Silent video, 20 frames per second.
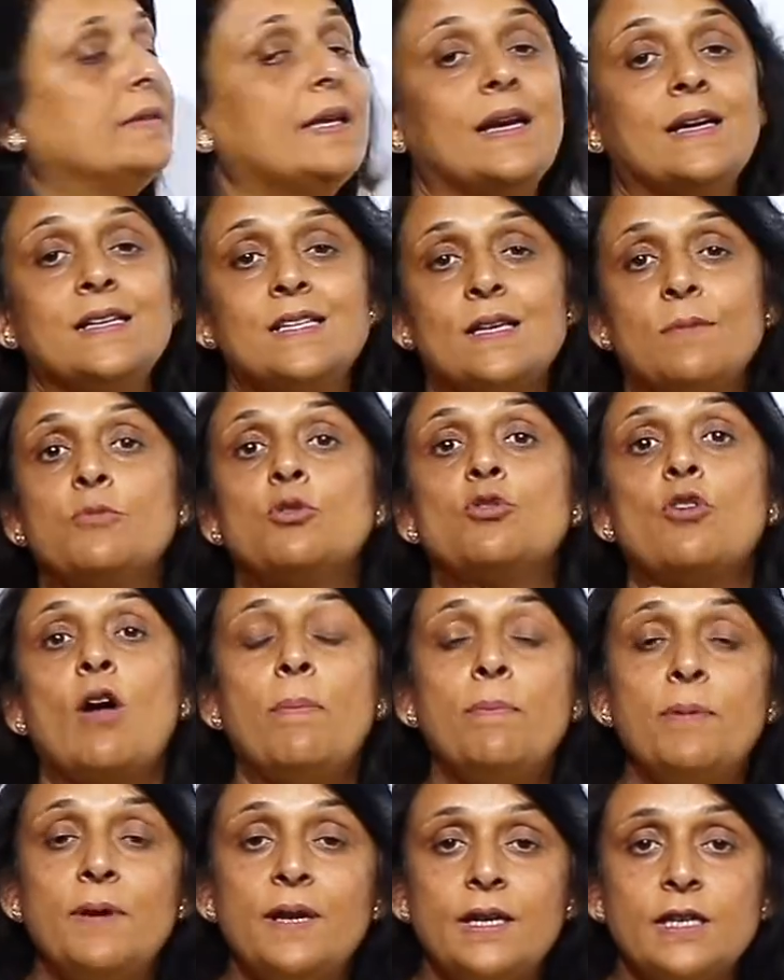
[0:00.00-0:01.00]
there are some
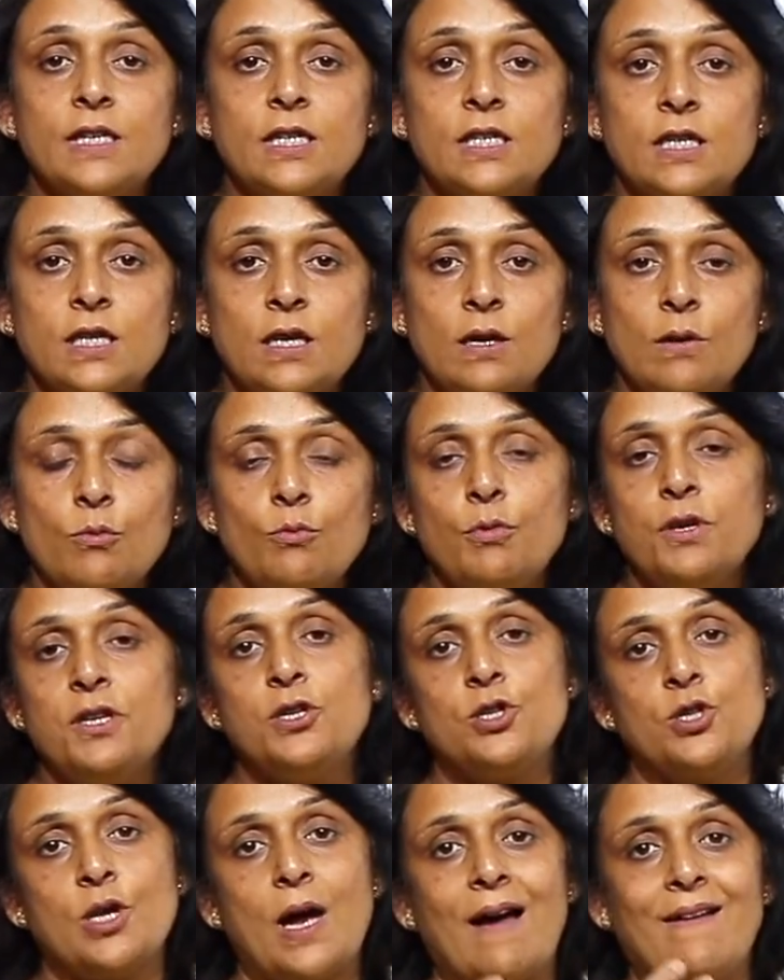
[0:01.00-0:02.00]
droplets which